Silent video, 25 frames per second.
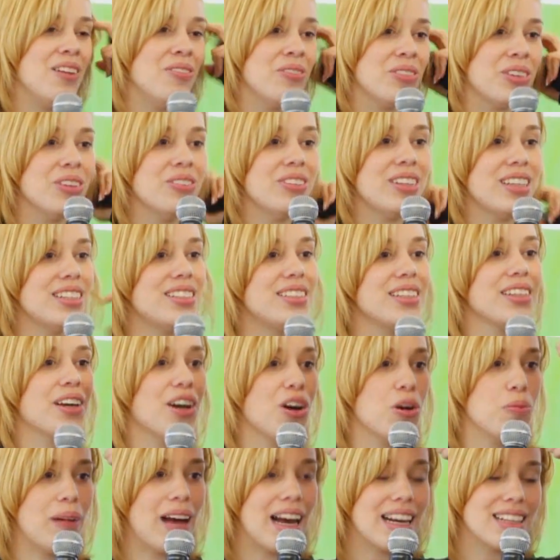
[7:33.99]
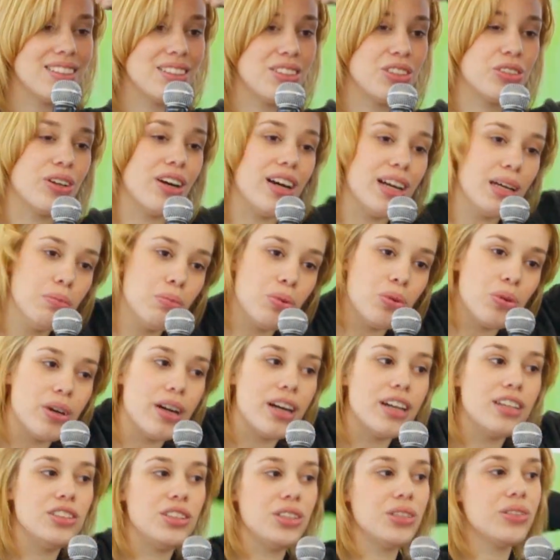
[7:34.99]
You need to go back to the drawing
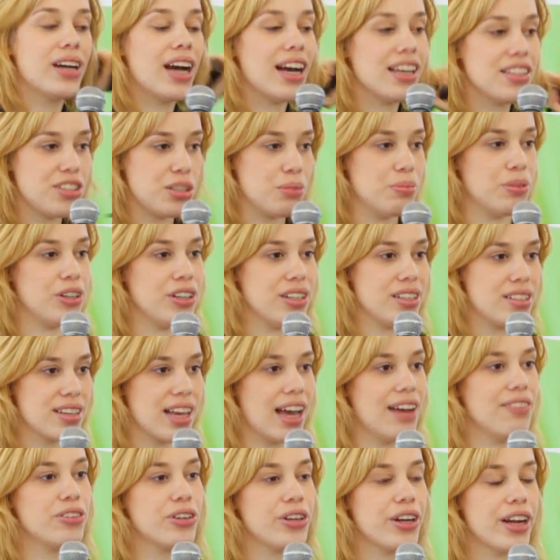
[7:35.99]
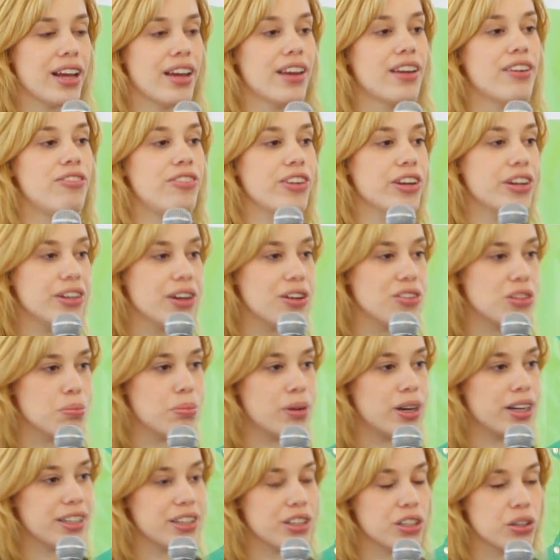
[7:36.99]
board, do customer discovery, figure out the
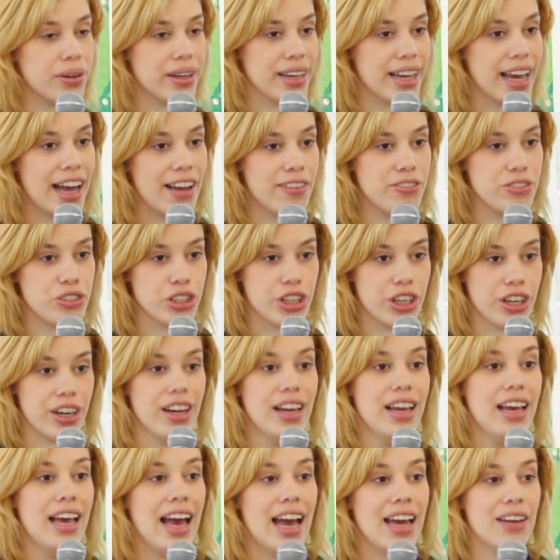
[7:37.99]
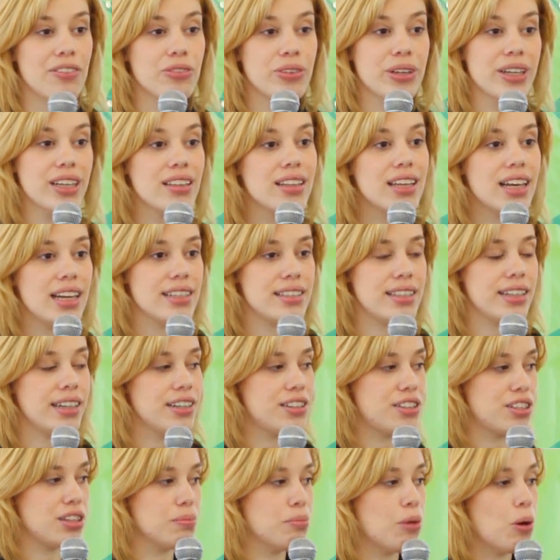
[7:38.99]
market you're going after, and realize that
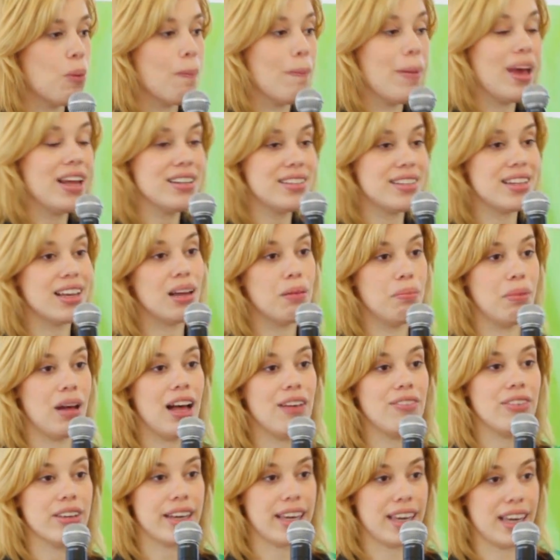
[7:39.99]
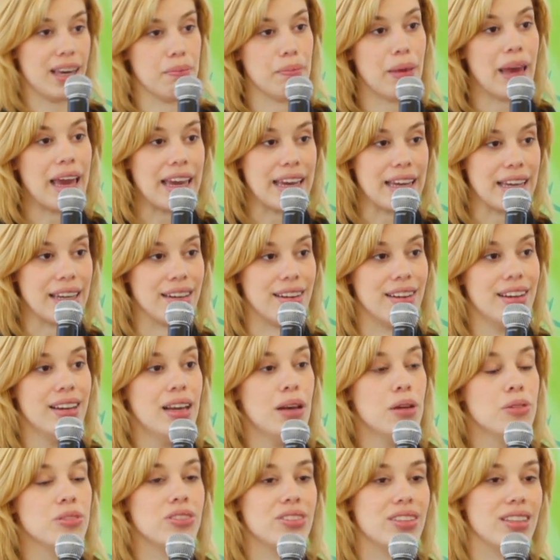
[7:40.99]
it's the momentum of a campaign,
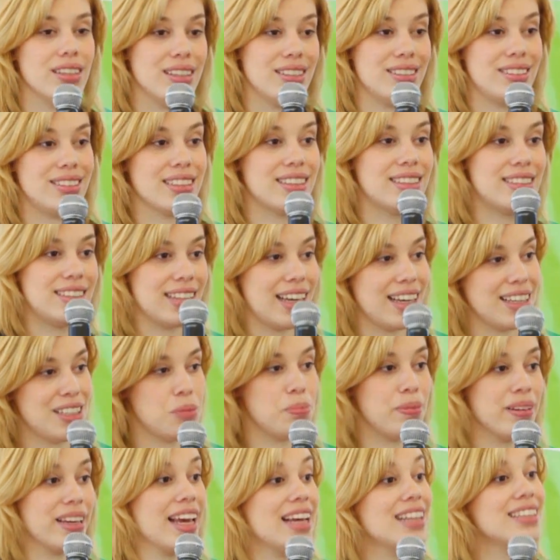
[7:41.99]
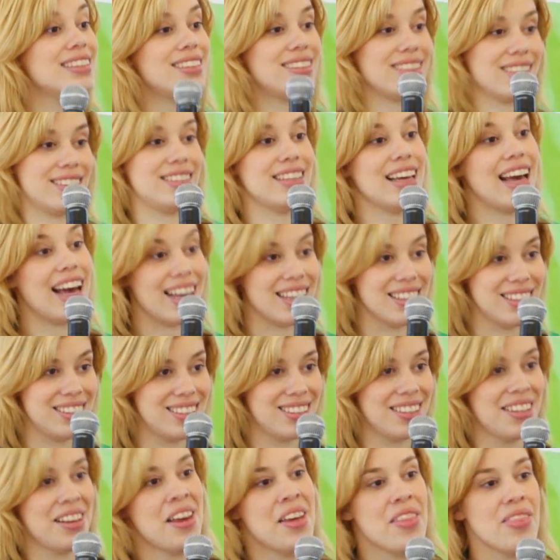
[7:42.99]
the success begets
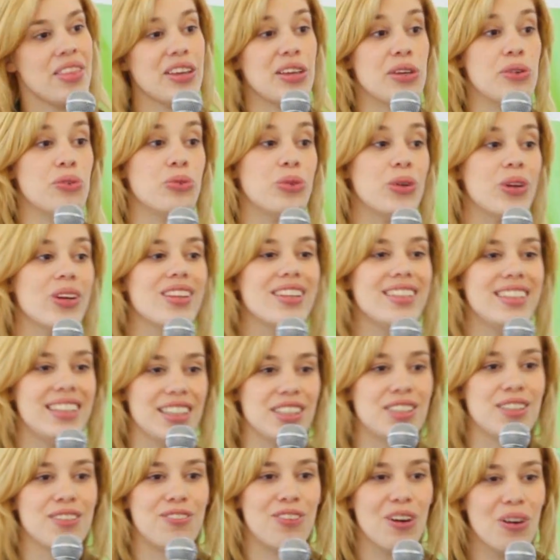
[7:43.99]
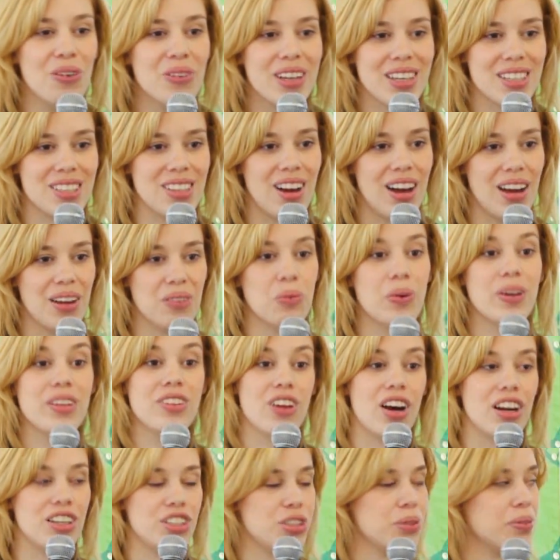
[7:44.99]
success, that you really need to focus on when
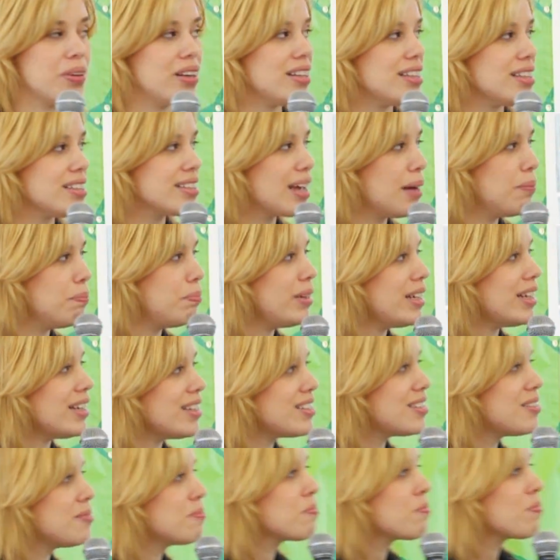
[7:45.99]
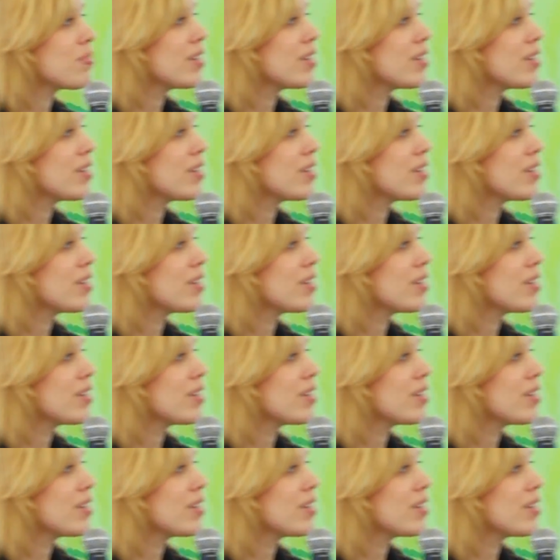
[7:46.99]
launching one of these companies.